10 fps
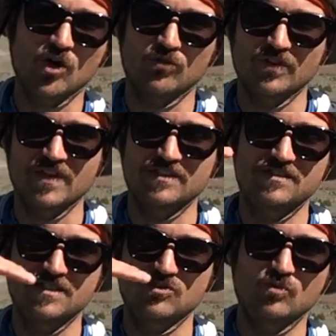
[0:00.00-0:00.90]
over
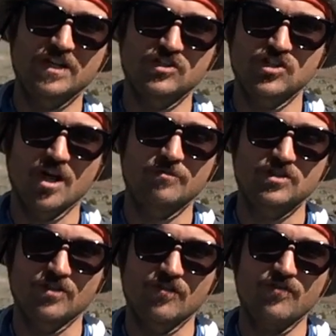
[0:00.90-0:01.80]
this weird
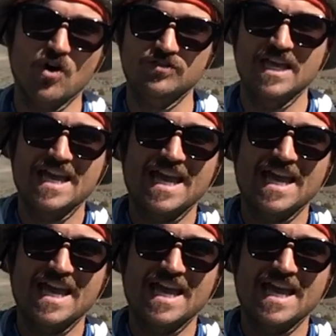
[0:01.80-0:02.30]
geometry of the fault,